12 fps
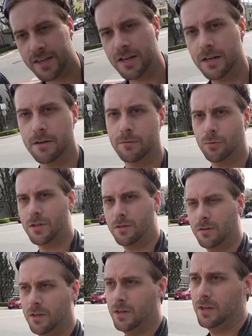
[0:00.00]
kind of went
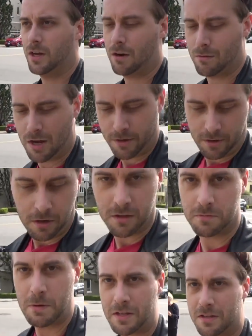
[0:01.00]
around an
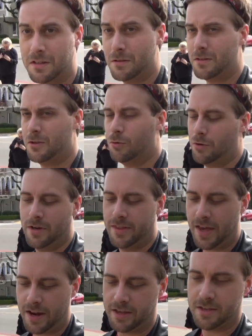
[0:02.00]
unexpected detour, and
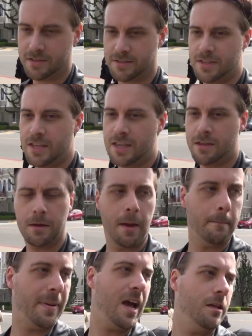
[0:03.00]
that is the
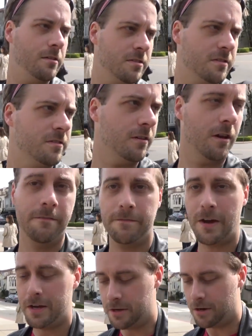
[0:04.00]
Palace of Fine